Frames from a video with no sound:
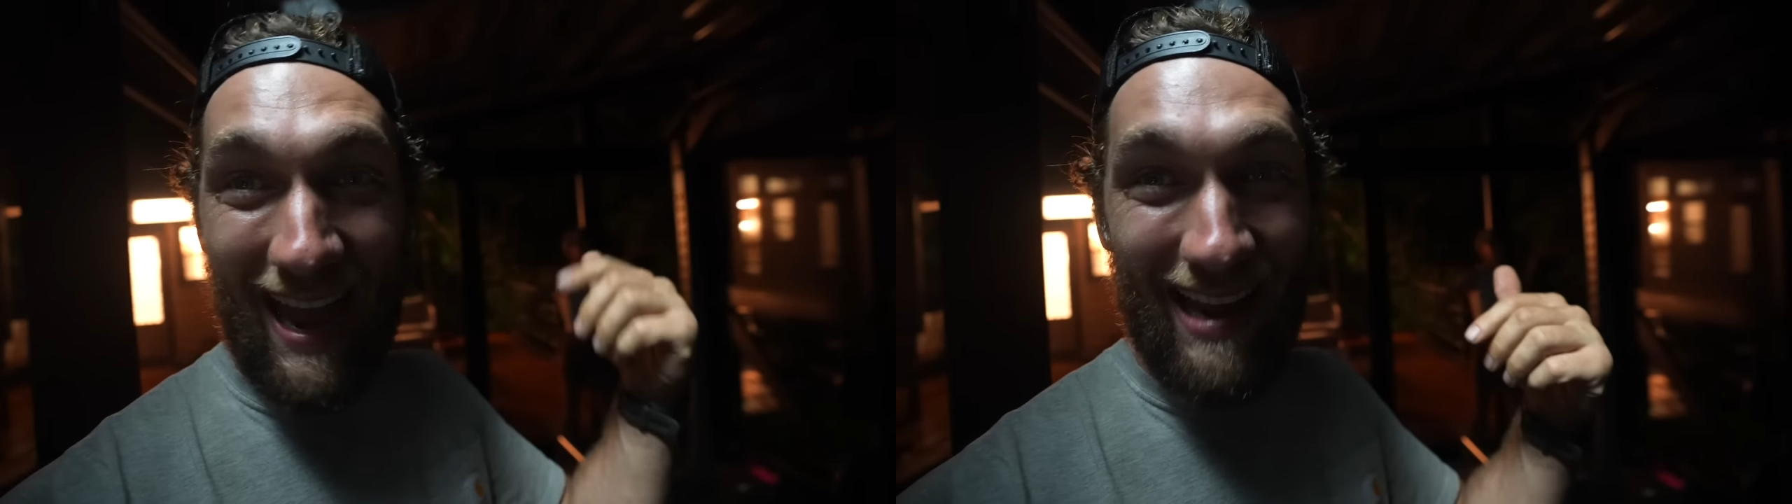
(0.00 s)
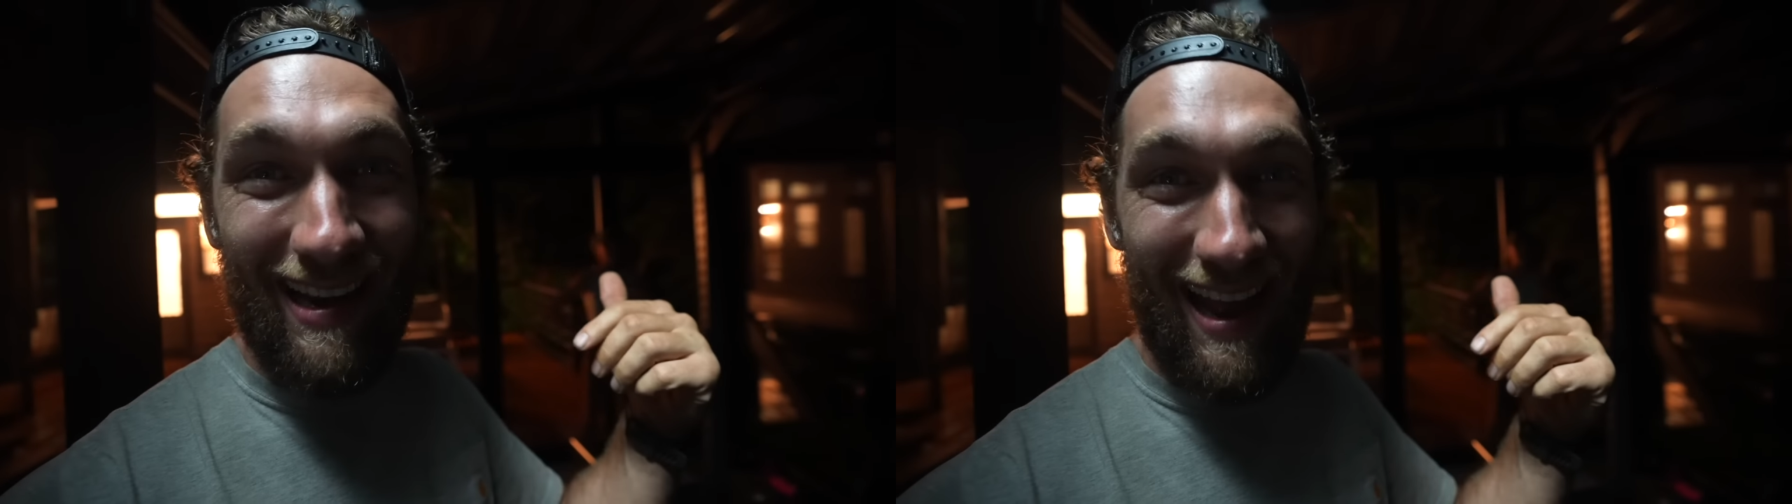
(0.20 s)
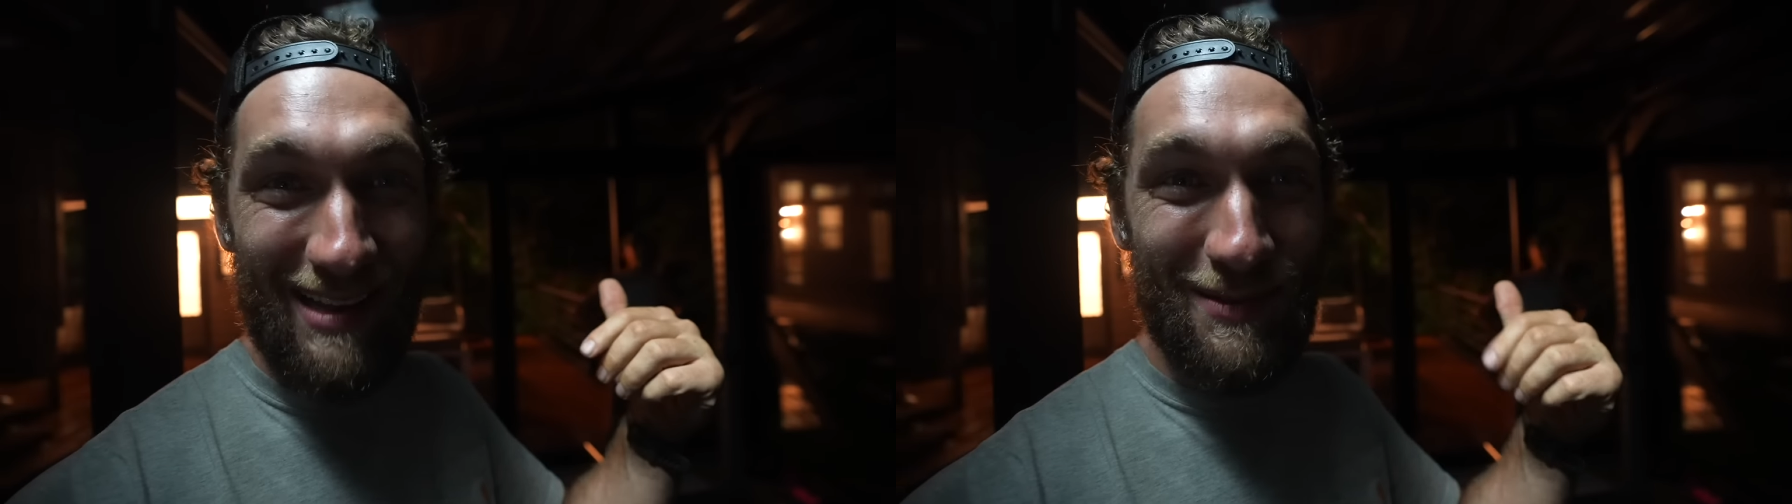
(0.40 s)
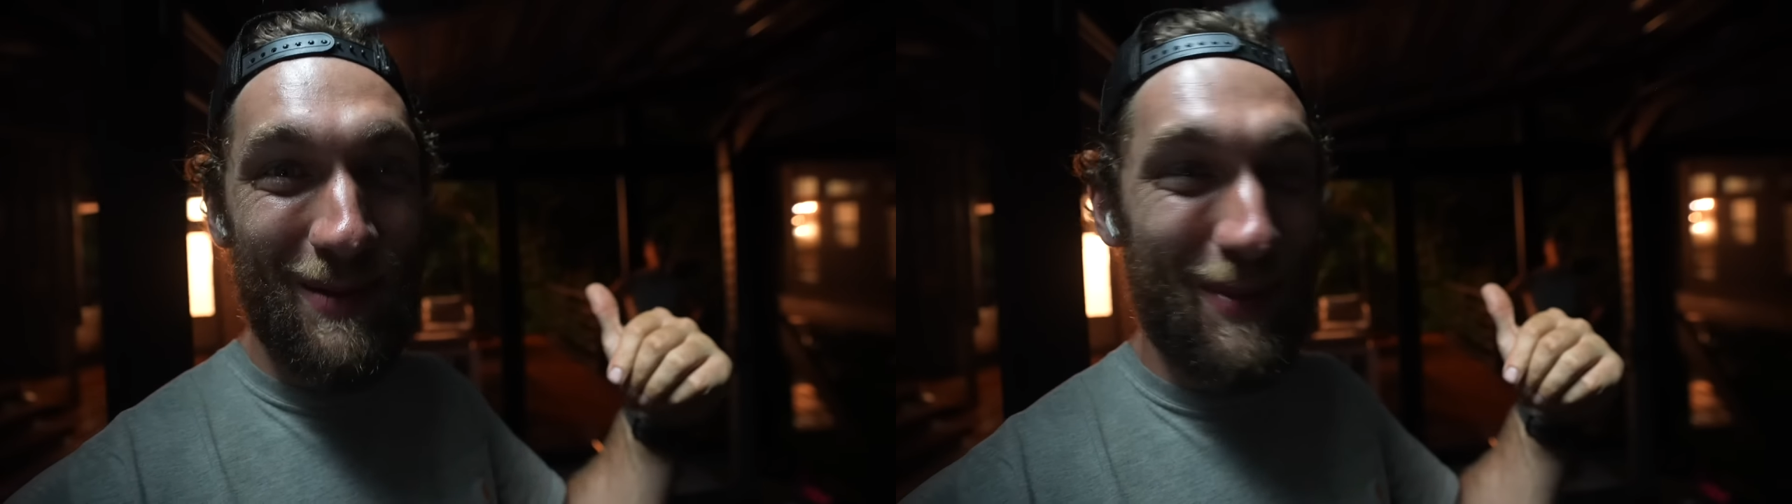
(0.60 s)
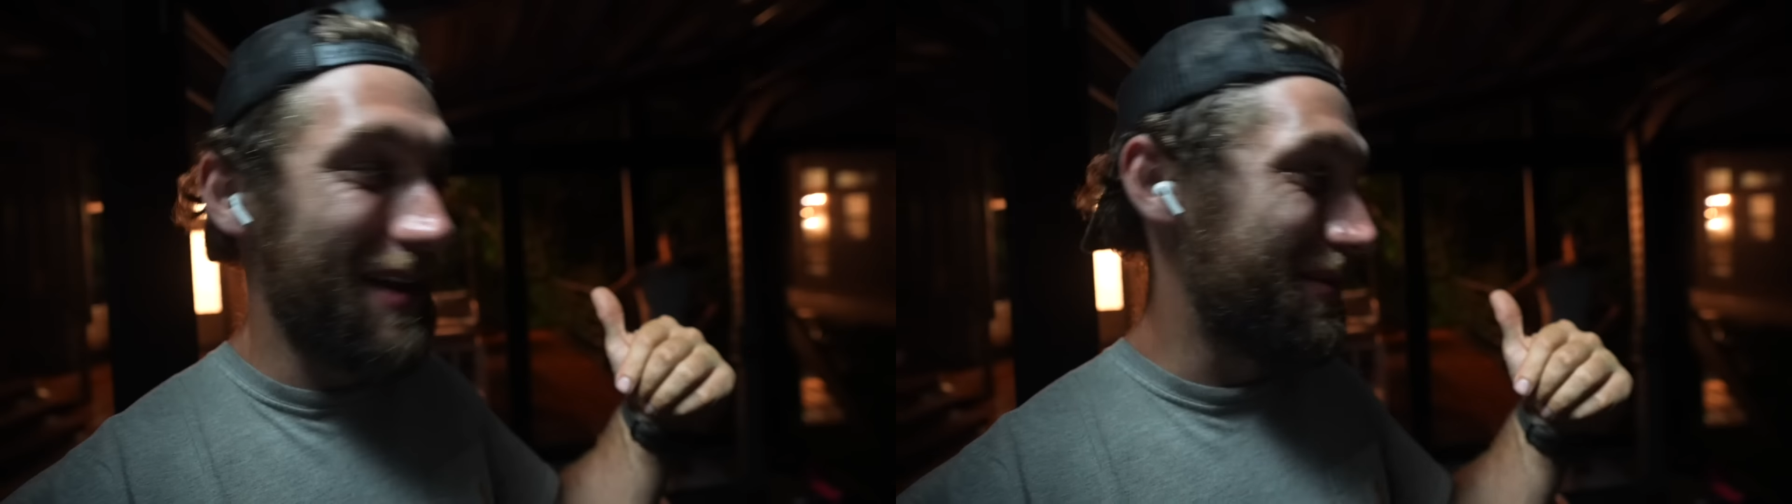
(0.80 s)
hand in hand with the
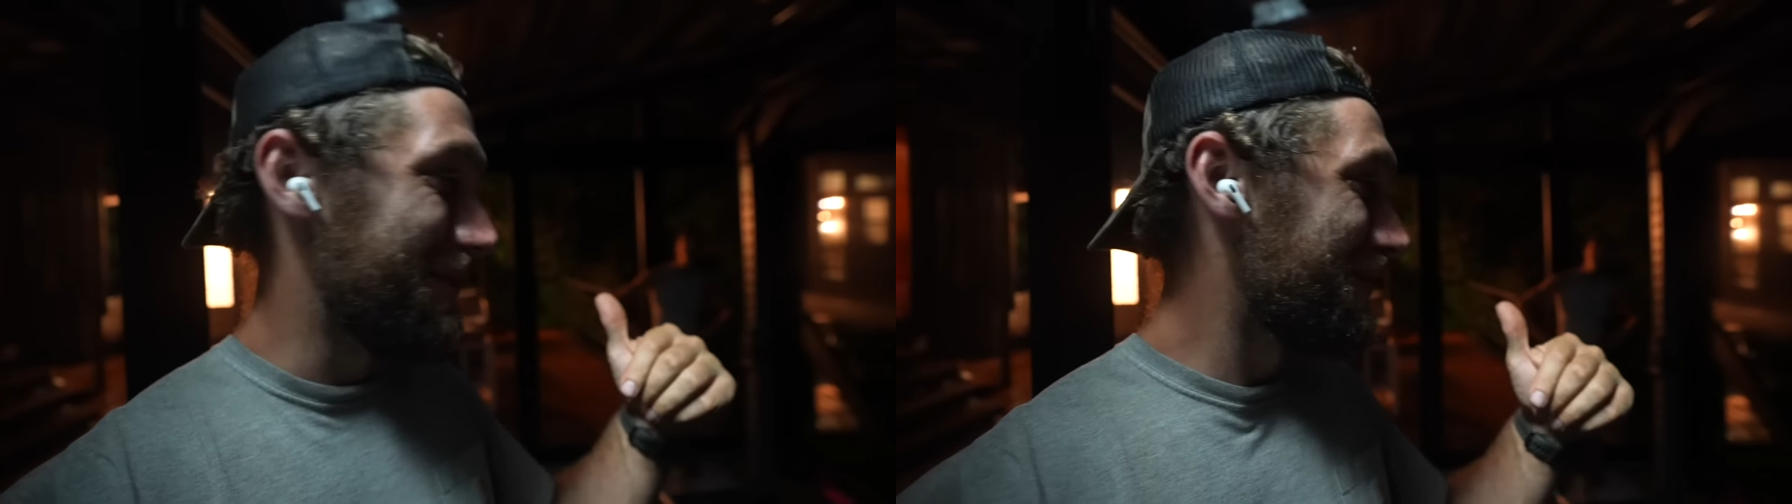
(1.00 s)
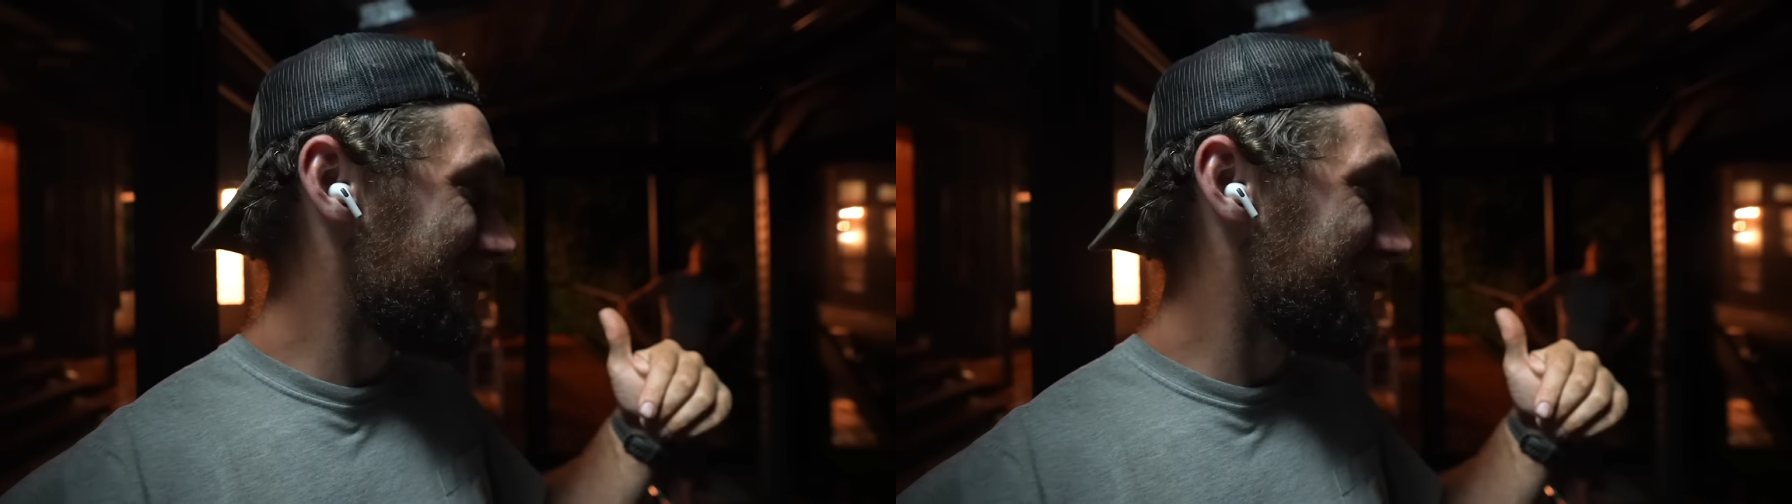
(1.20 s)
bathroom